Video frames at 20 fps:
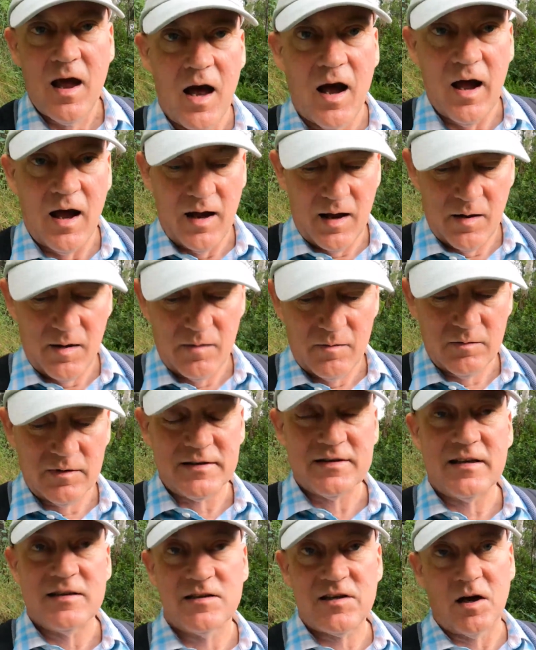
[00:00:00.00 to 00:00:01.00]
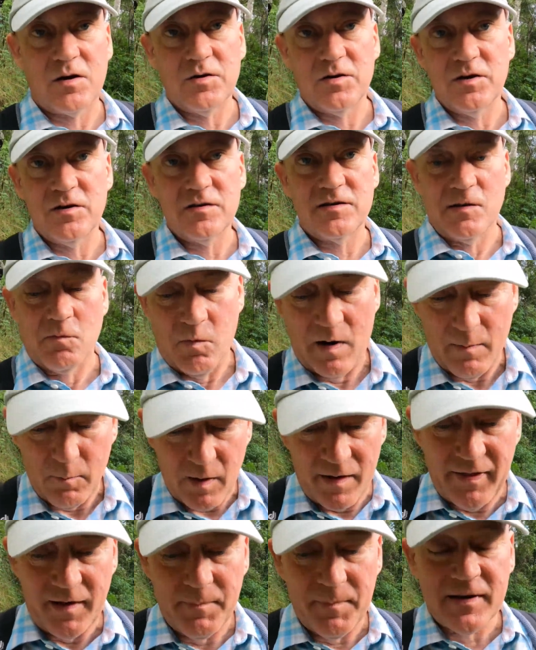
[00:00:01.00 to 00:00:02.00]
like it says don't use in wet
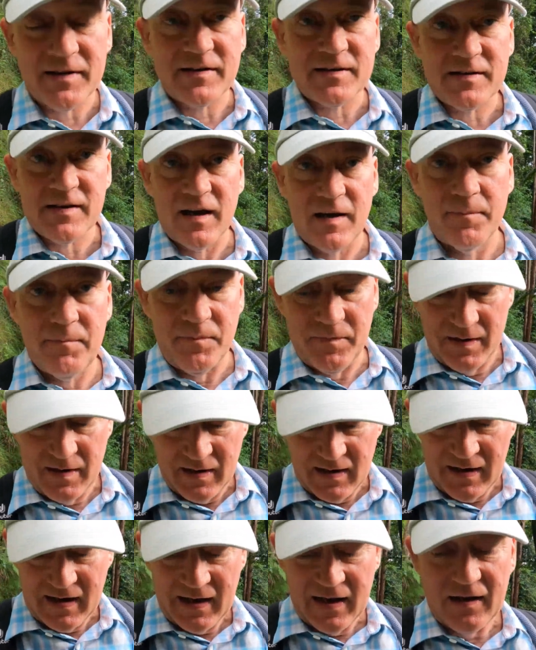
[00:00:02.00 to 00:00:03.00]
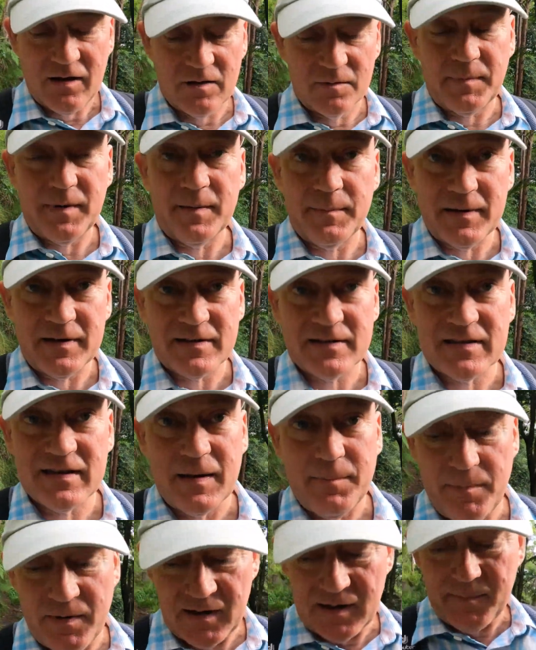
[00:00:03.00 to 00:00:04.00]
weather, but it could be a bit
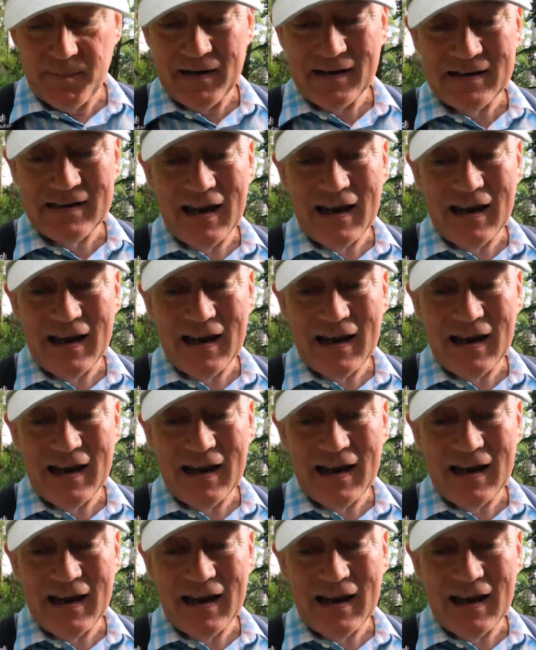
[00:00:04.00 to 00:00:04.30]
slippy and a bit